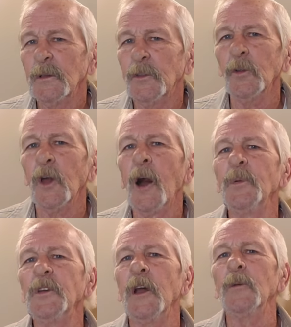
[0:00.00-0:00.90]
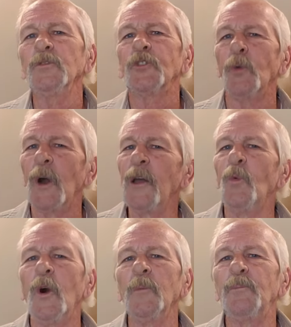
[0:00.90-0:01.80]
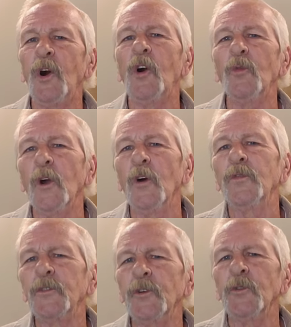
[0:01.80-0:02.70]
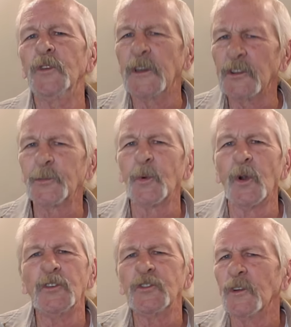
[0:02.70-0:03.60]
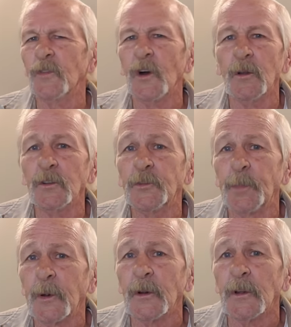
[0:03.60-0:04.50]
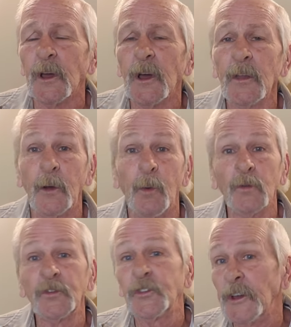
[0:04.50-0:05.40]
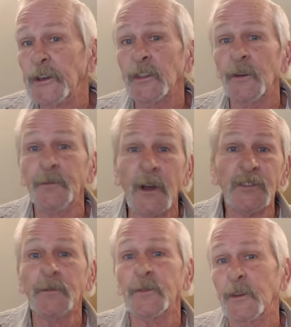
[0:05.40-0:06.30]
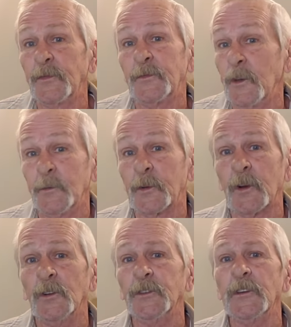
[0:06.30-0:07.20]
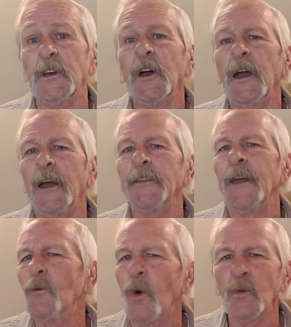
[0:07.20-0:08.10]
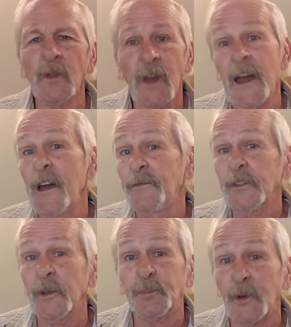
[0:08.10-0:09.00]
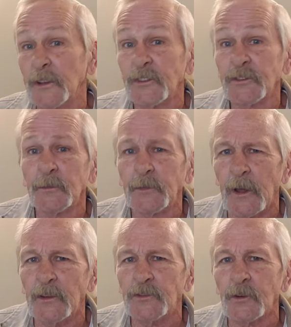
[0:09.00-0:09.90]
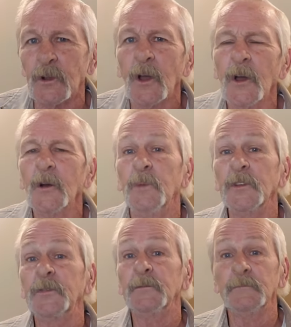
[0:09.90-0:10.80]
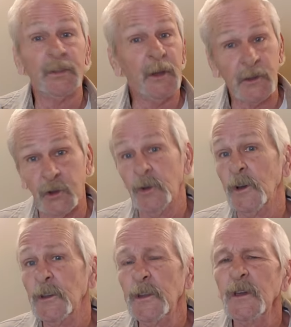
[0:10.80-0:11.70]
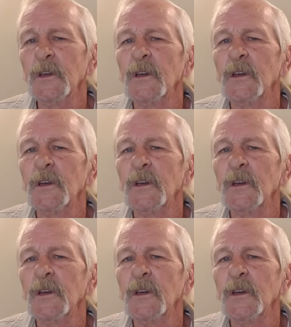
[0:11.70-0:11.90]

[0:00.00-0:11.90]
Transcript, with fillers: They'll not be able to write what Paul wrote through the inspiration of the Holy Spirit. They won't sing in the face of difficulty and they won't laugh in the presence of danger, but but they could.